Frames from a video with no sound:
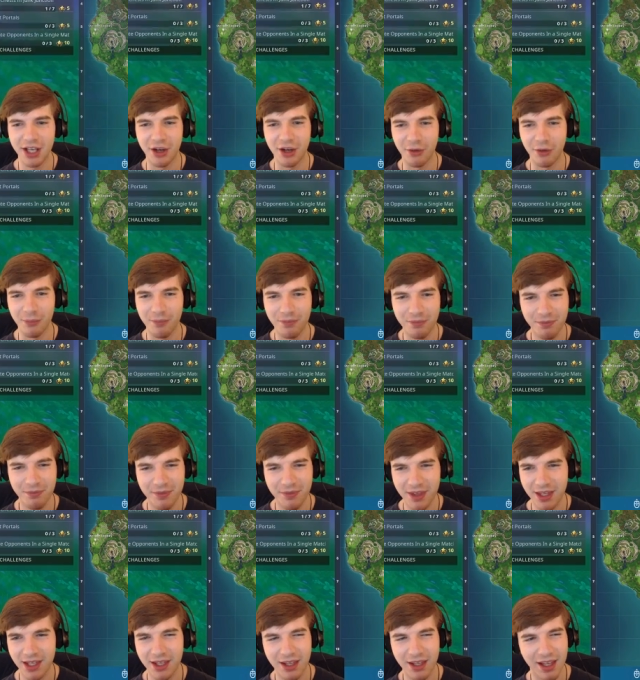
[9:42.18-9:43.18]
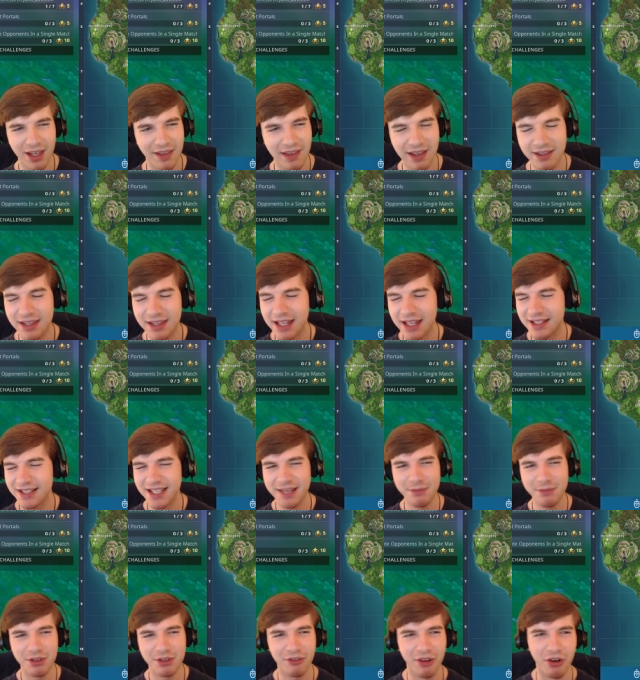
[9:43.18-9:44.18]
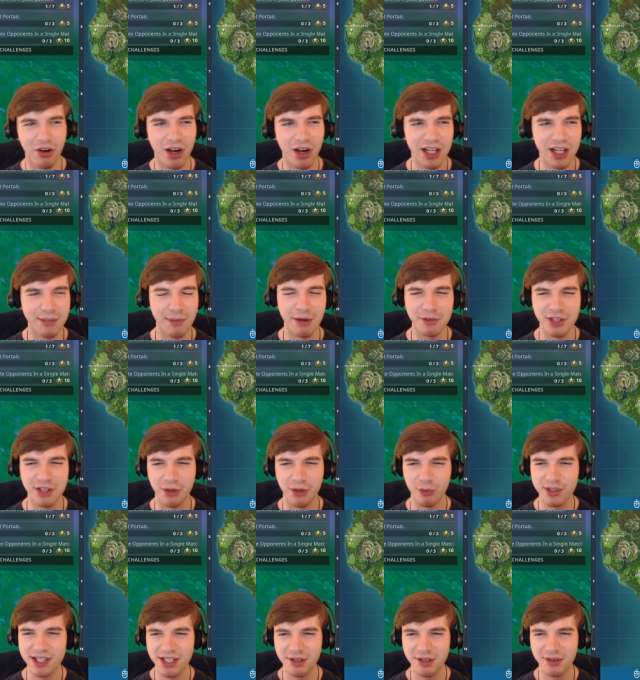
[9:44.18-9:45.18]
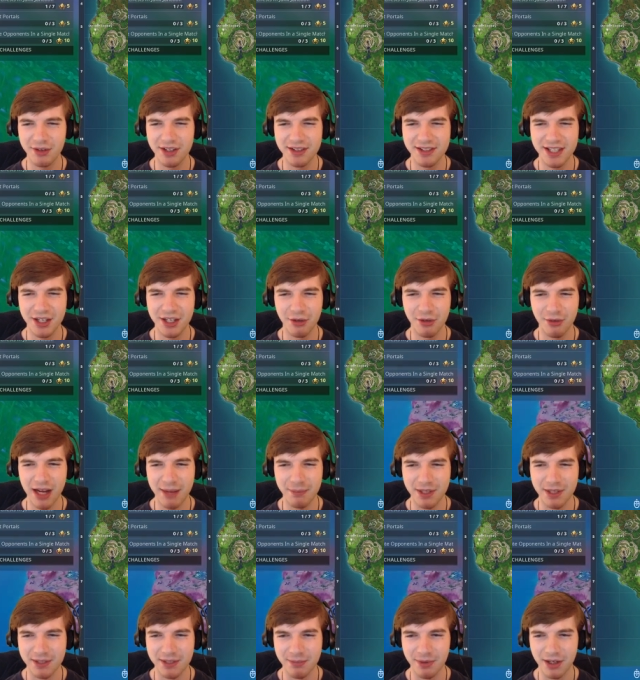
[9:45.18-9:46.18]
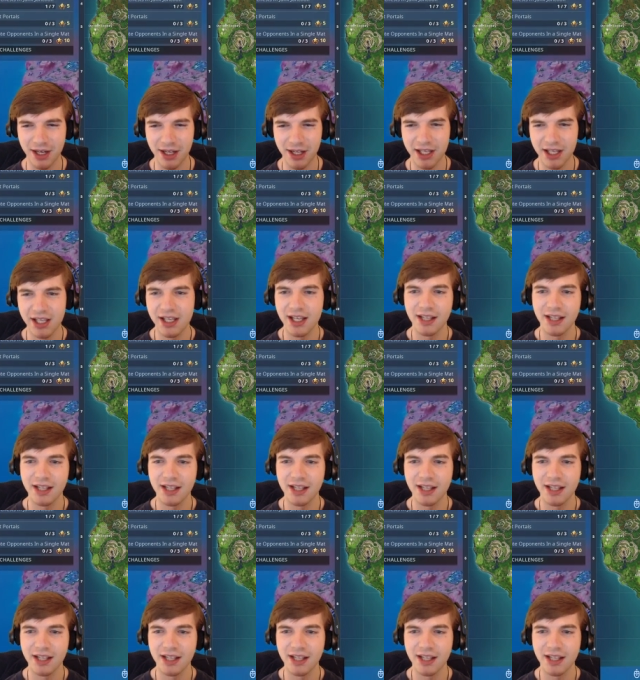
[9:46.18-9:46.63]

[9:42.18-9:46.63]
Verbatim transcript: you. That seemed a little odd to me. I was like, what's he doing in Cedar Rapids? But I